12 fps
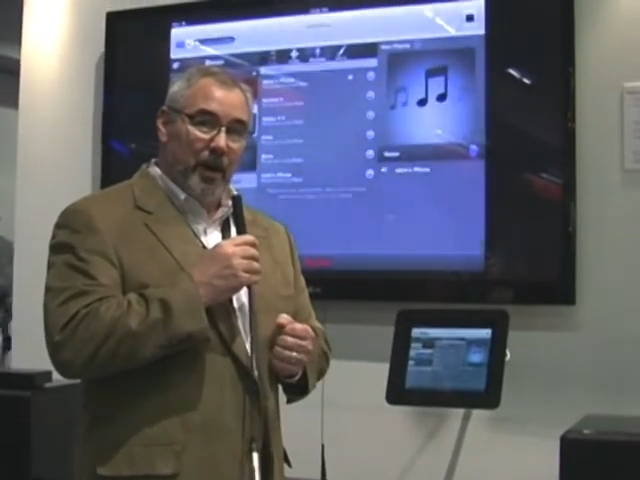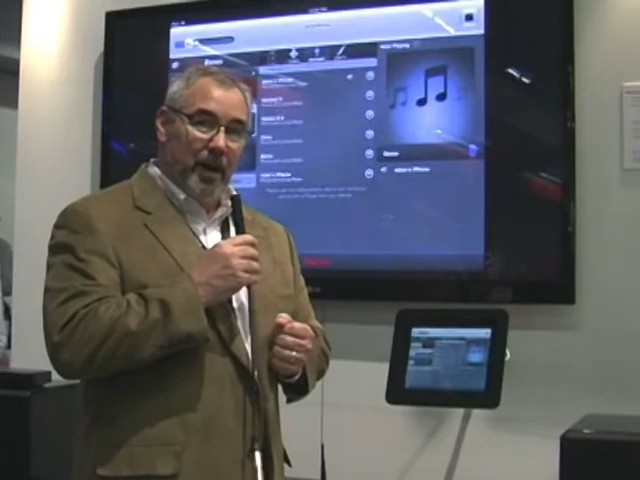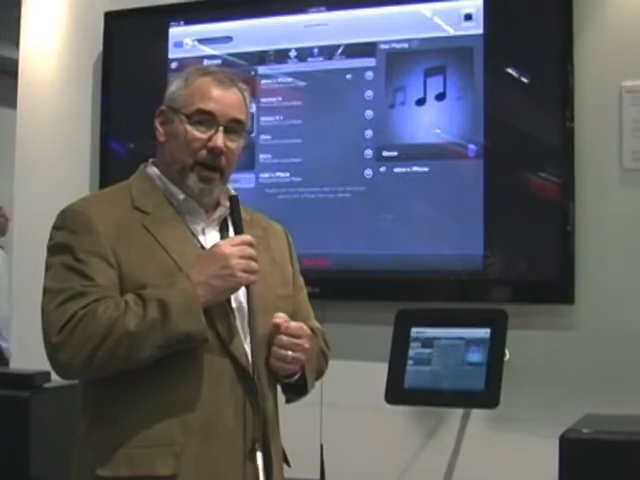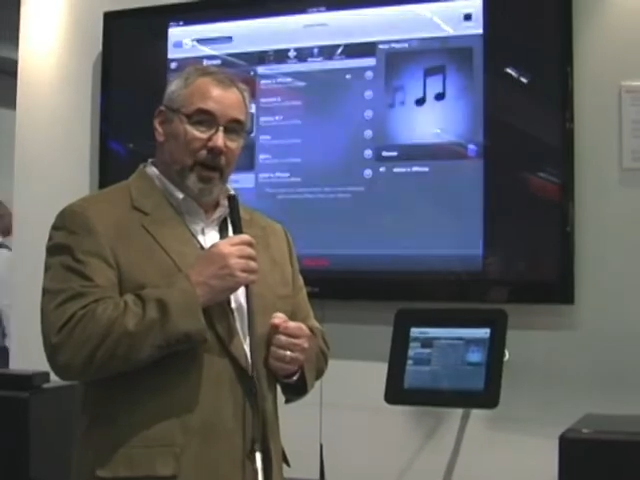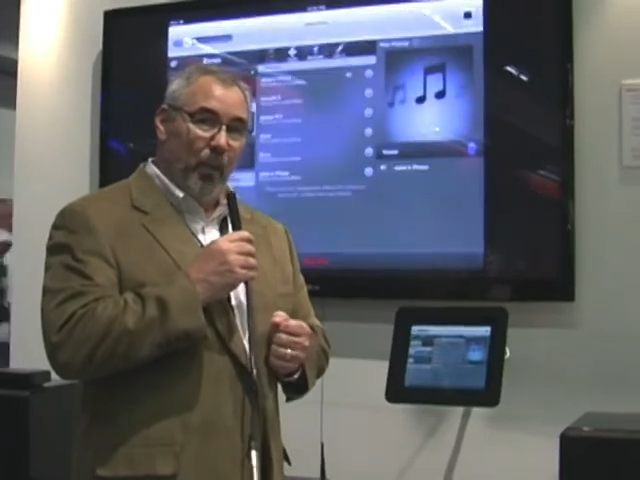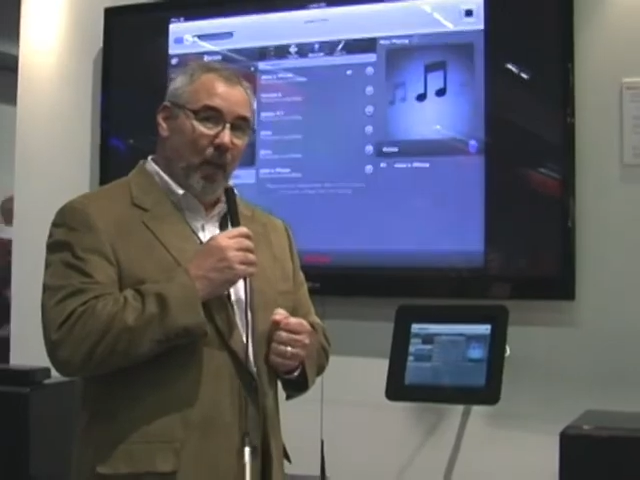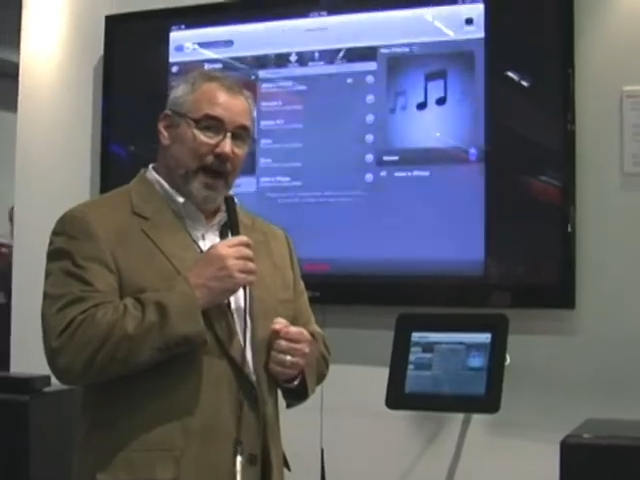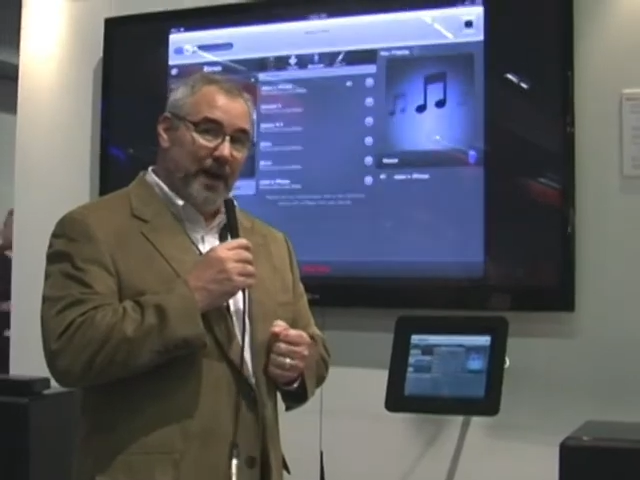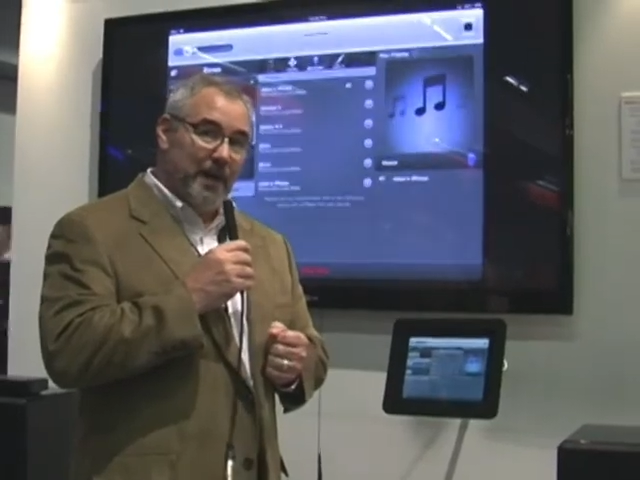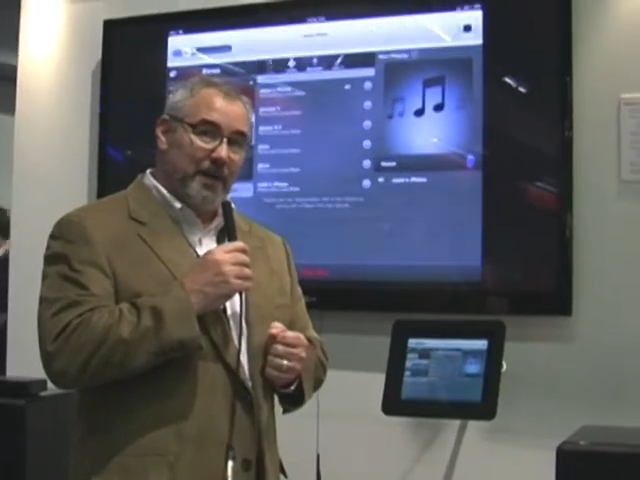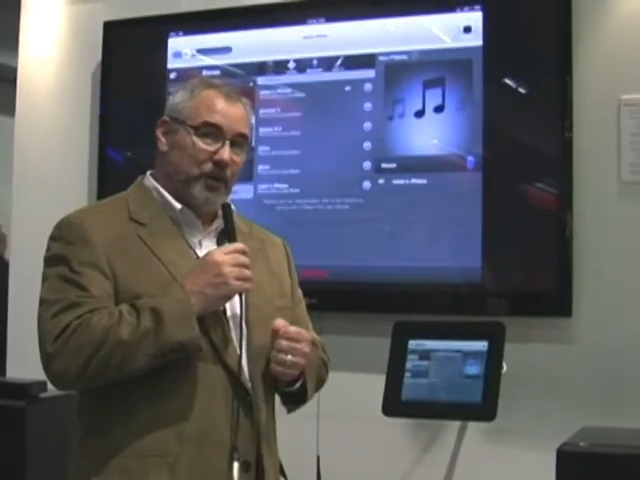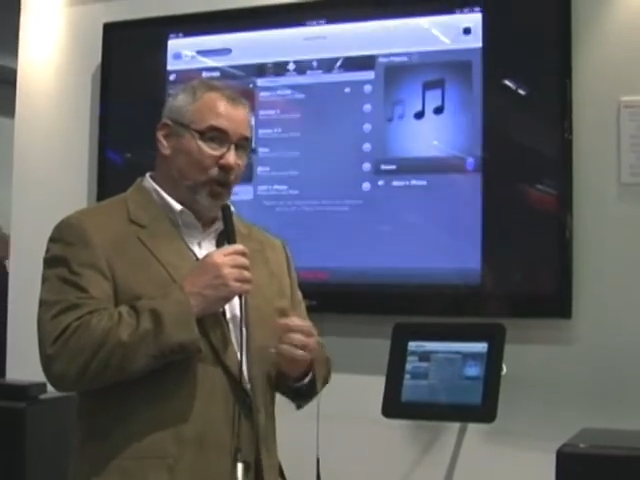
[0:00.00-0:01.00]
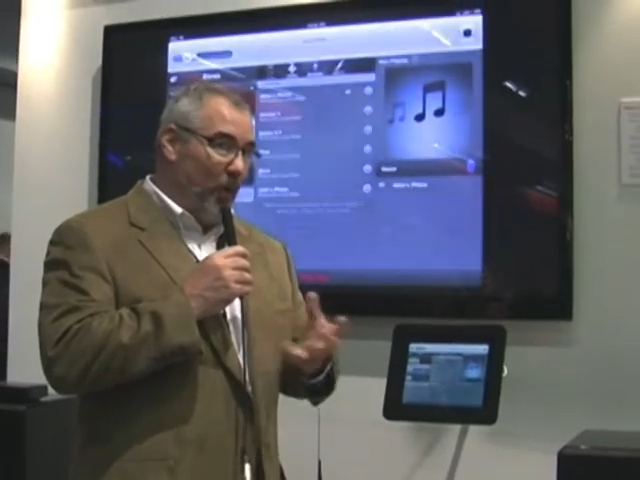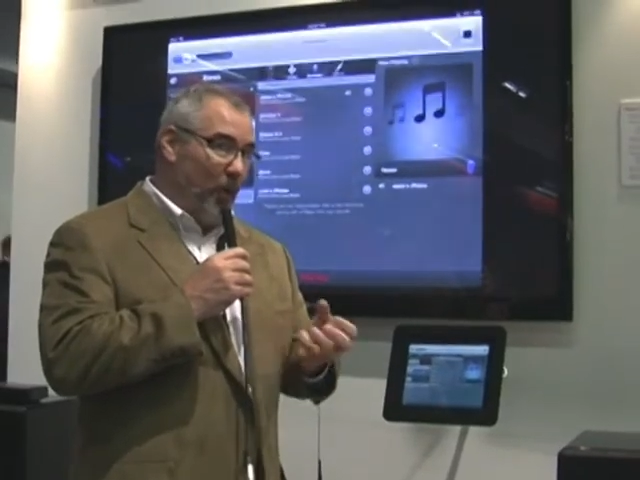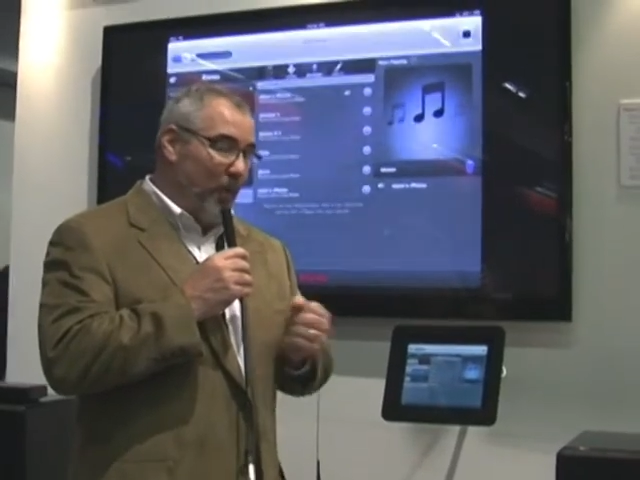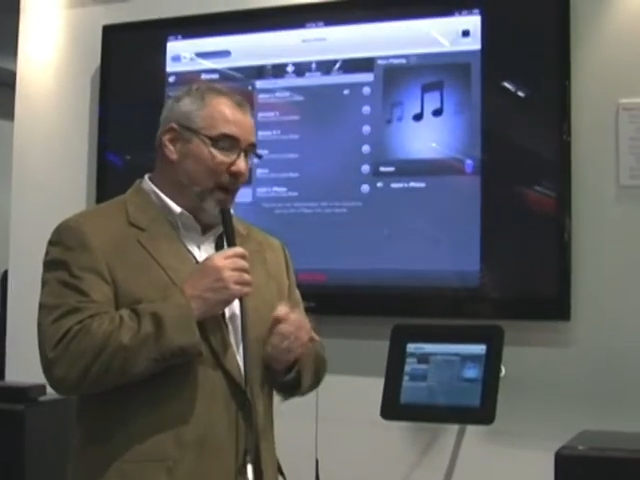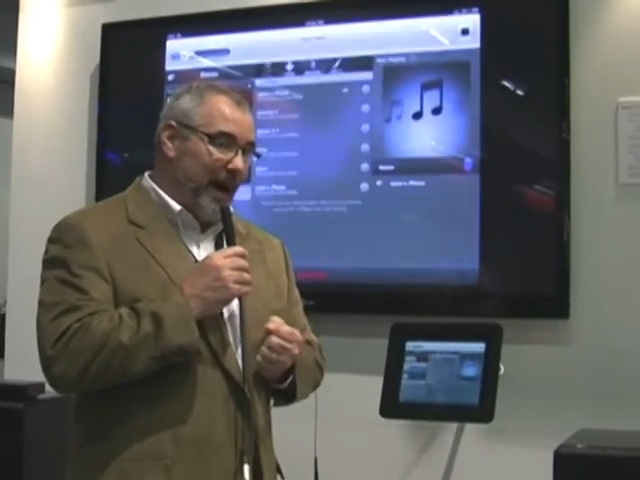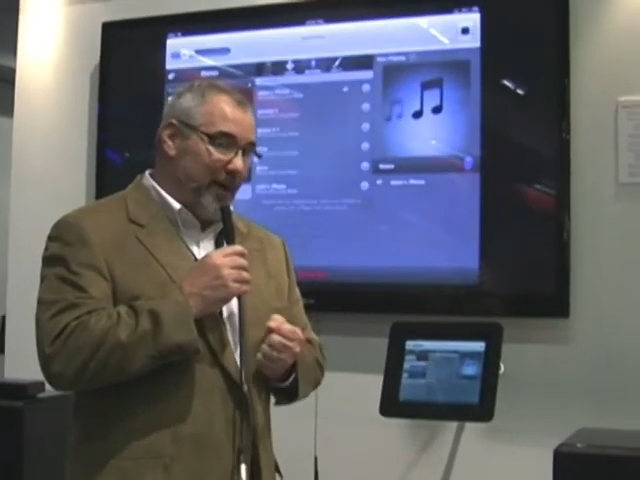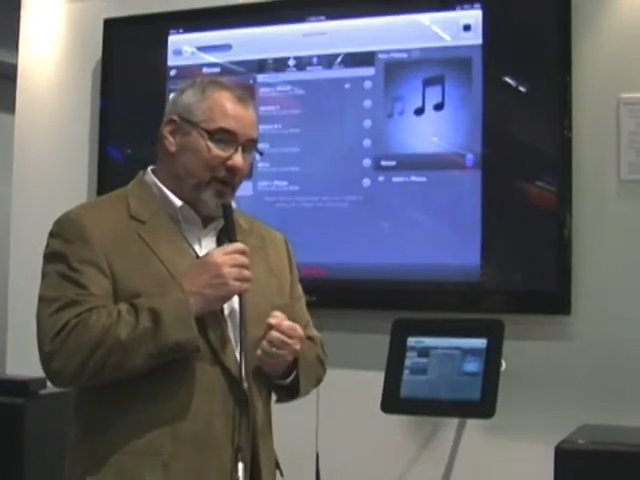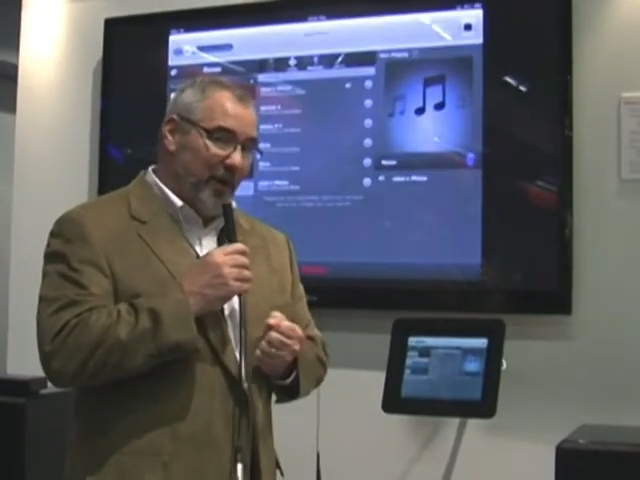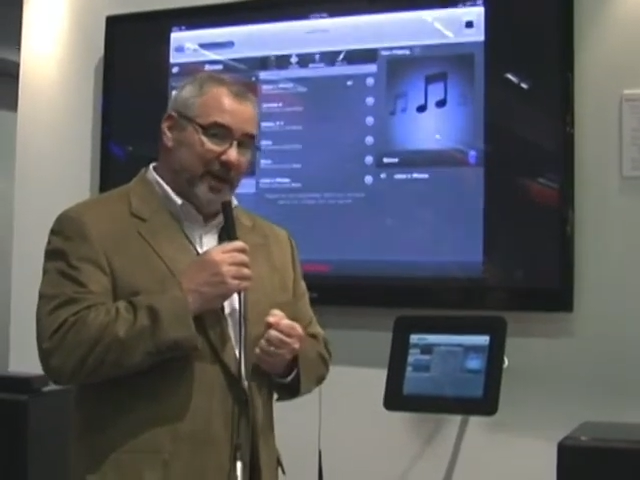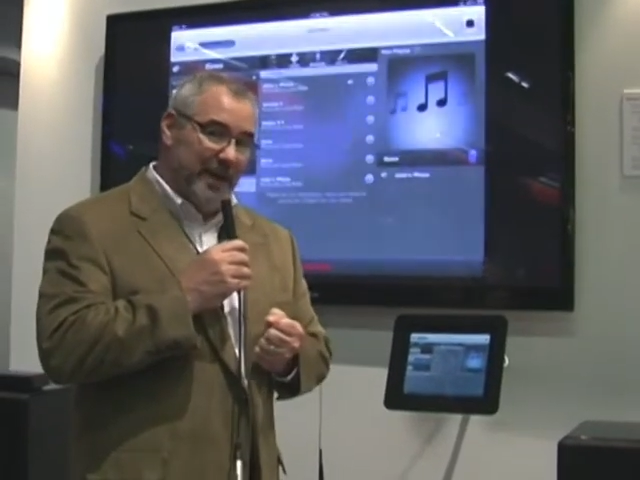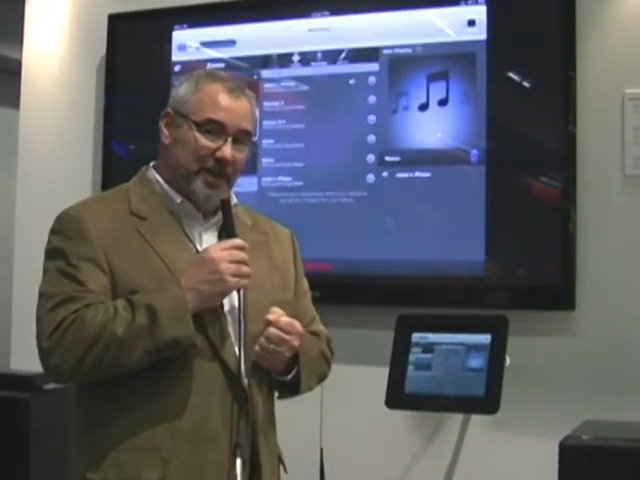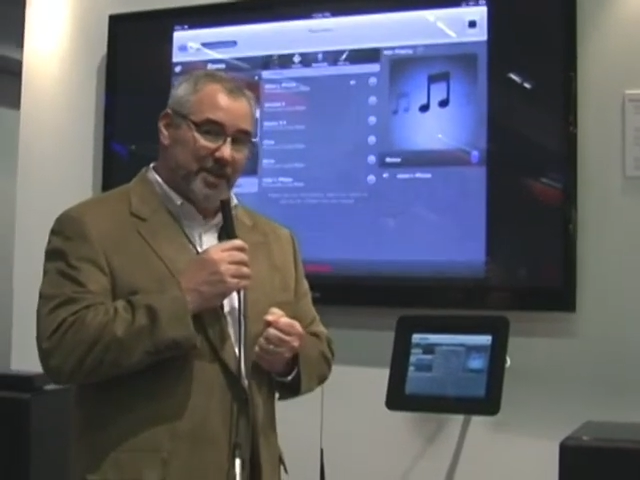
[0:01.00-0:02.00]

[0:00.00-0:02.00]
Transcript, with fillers: uh, wireless or wired audio